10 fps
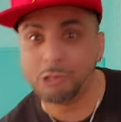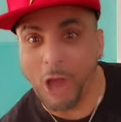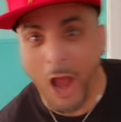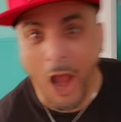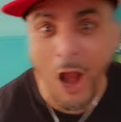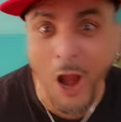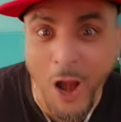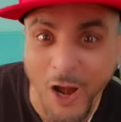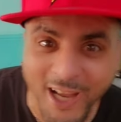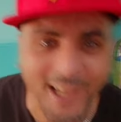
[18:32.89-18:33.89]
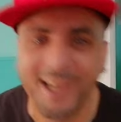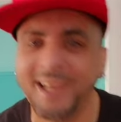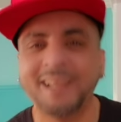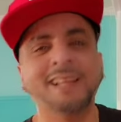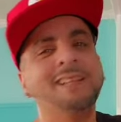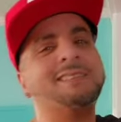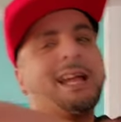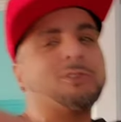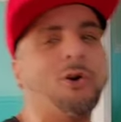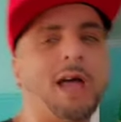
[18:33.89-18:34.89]
yeah.
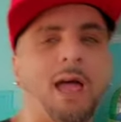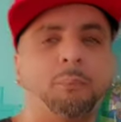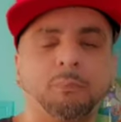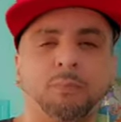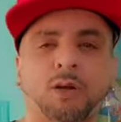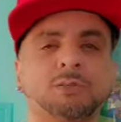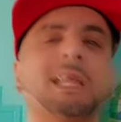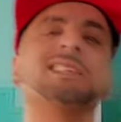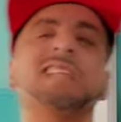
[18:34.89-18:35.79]
That don't happen, bro. That's